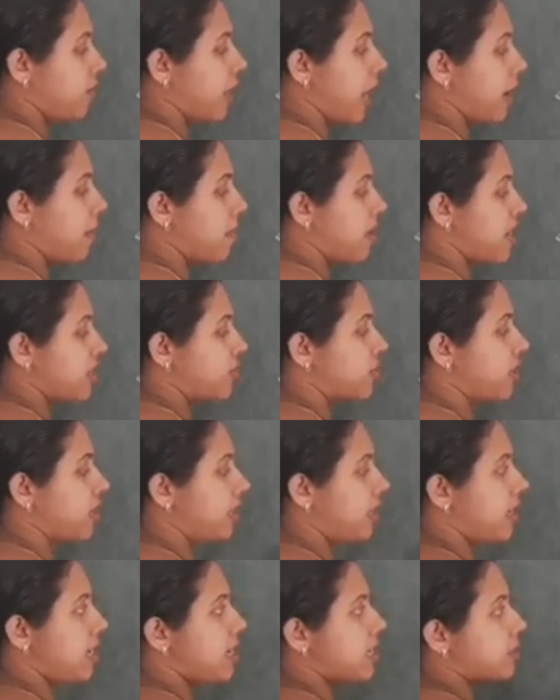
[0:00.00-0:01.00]
Can measure
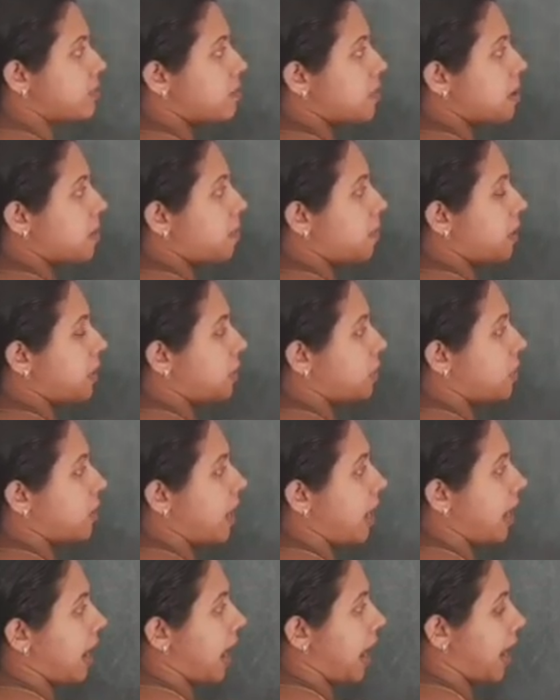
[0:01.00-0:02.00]
these
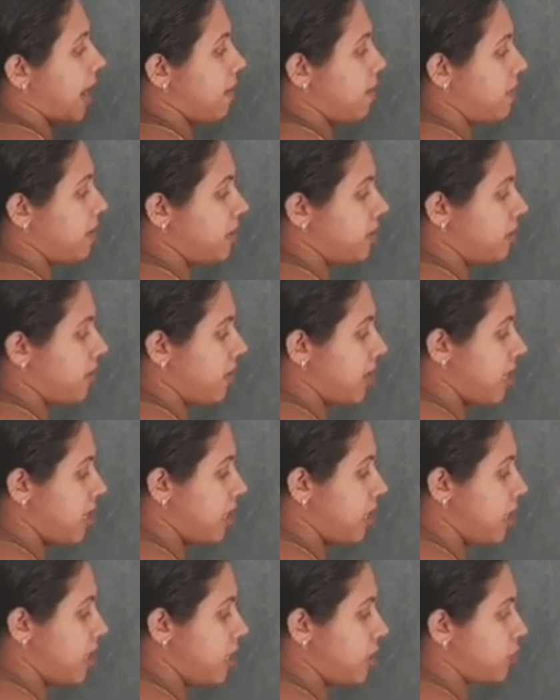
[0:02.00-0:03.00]
perpendicular line
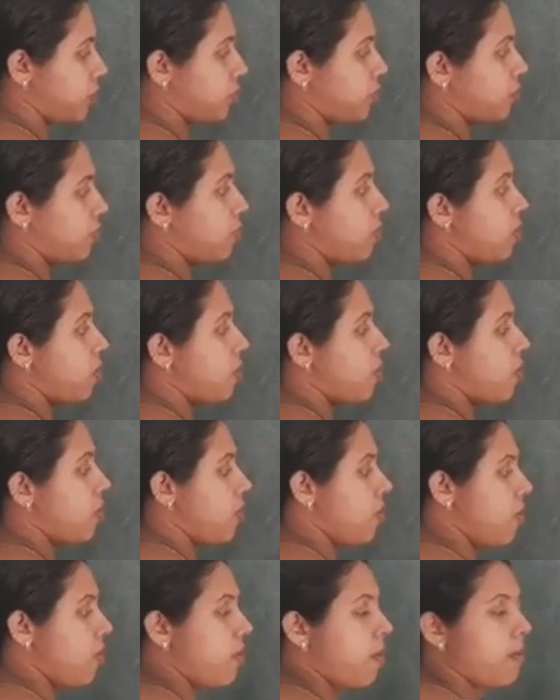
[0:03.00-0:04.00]
between these two
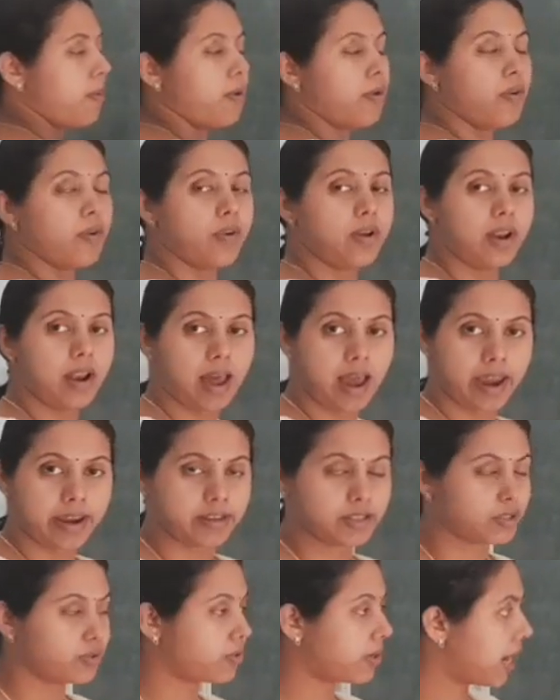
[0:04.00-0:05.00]

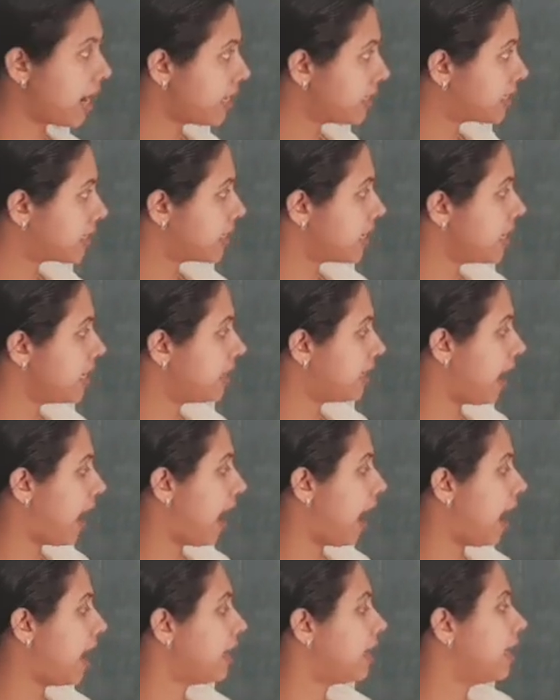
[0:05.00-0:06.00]
lines. You can see
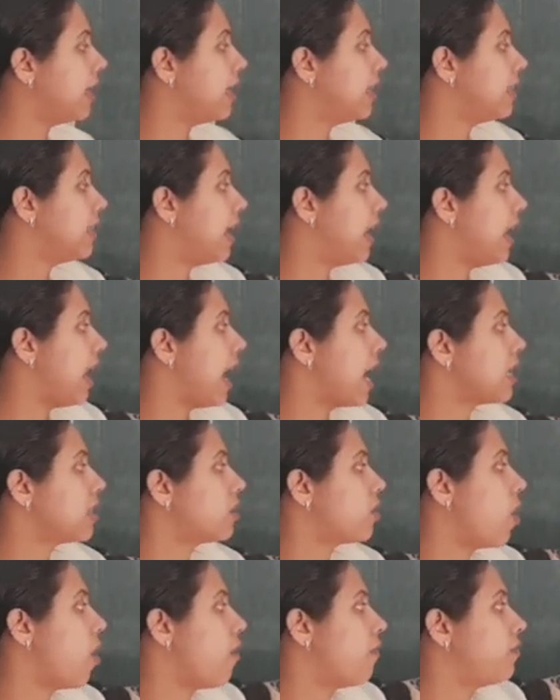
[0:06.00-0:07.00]
that the
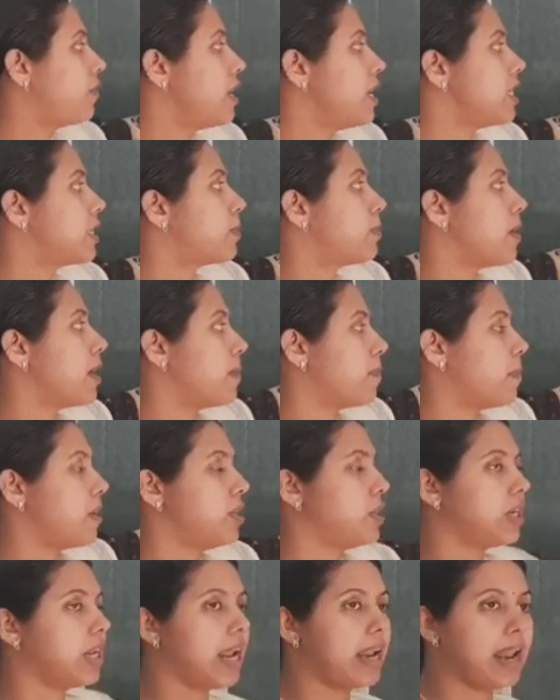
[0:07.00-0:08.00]
length of these
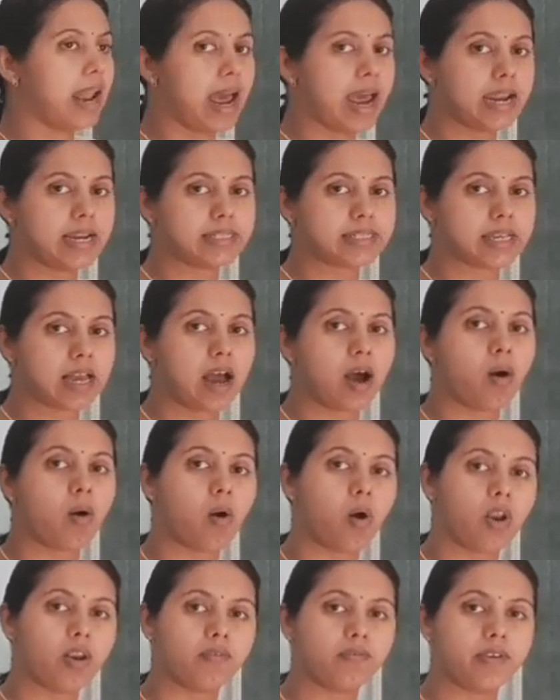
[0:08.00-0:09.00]
perpendicular lines are
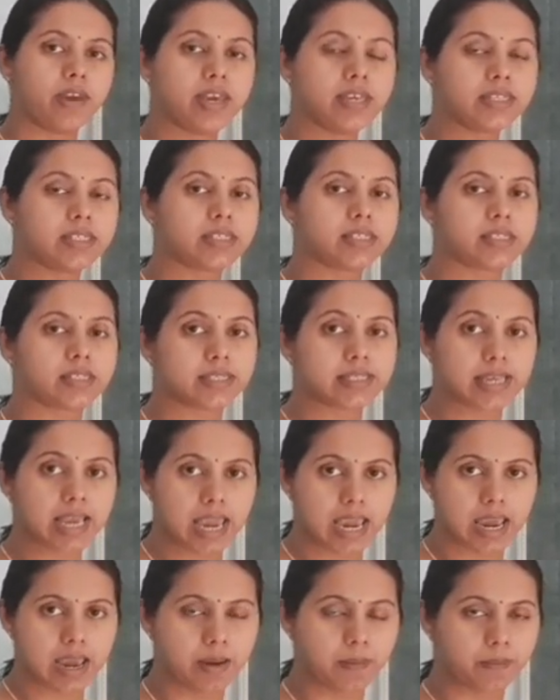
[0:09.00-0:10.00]
always
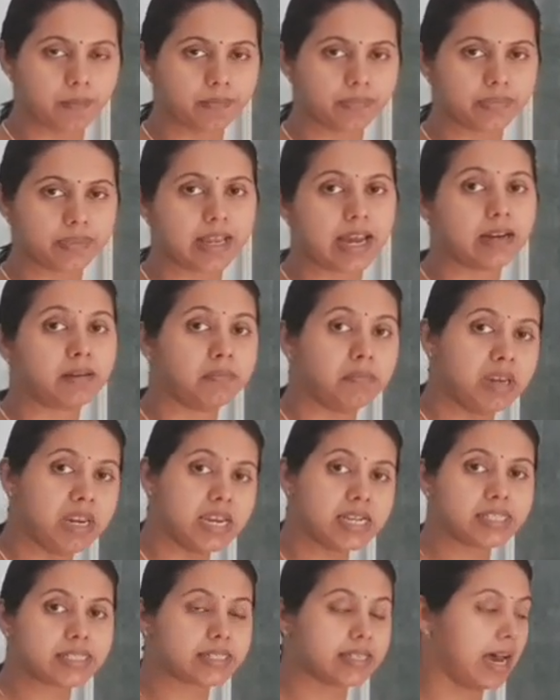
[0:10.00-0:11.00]
same. That
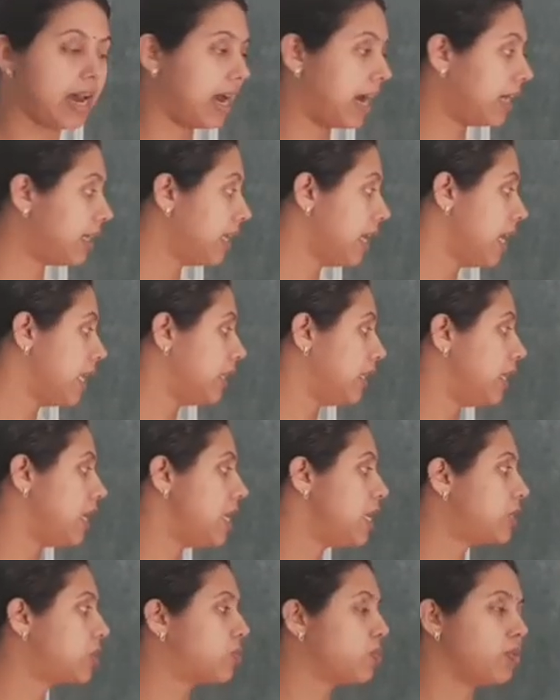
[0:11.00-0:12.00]
means that
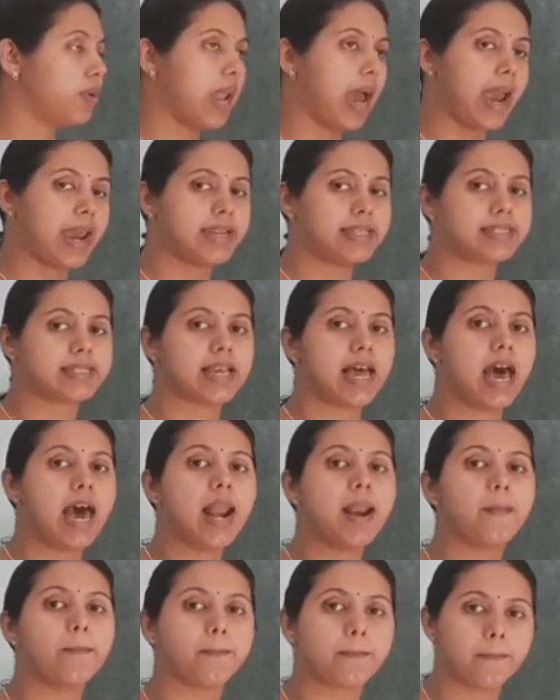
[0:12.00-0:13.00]
these two lines
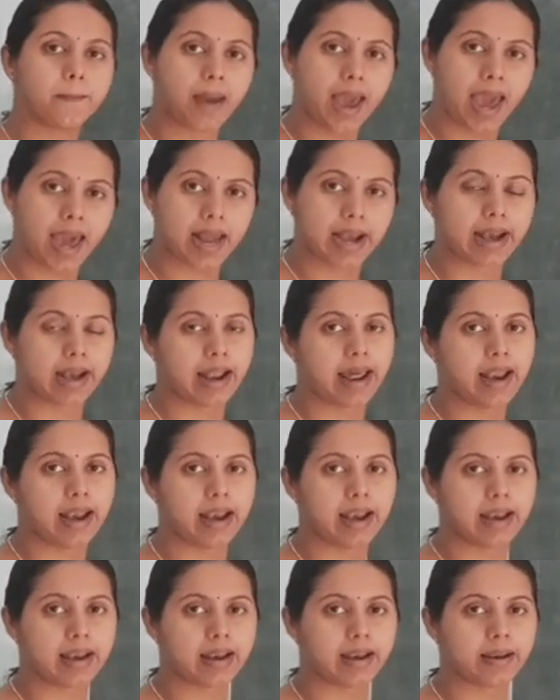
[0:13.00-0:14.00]
are
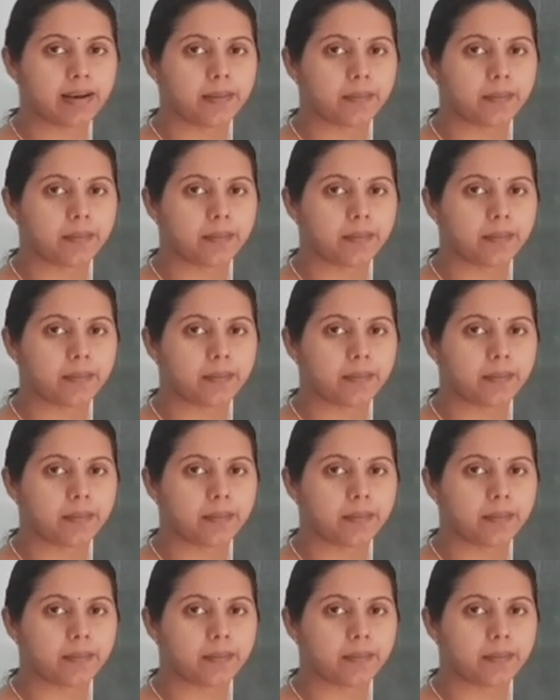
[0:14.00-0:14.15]
parallel.